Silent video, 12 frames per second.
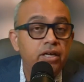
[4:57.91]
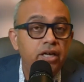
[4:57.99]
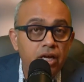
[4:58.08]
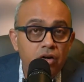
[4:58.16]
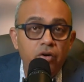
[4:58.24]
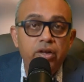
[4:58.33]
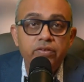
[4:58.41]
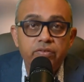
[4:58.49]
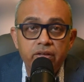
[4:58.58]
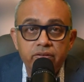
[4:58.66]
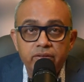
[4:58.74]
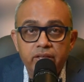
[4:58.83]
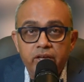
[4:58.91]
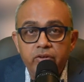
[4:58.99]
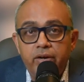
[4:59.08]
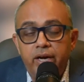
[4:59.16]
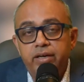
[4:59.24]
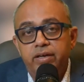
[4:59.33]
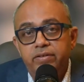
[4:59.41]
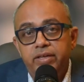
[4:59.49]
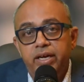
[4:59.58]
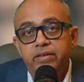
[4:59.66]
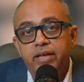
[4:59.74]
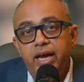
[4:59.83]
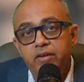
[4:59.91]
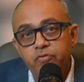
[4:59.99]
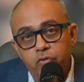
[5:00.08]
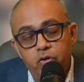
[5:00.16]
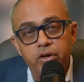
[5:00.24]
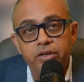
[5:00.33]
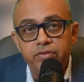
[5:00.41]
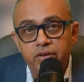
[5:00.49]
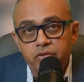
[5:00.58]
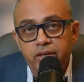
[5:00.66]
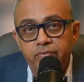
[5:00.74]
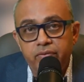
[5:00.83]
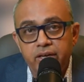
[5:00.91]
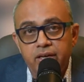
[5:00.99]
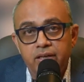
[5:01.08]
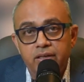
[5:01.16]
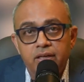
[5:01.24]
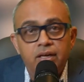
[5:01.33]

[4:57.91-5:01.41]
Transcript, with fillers: including 6 in the United States and 4 in South Africa.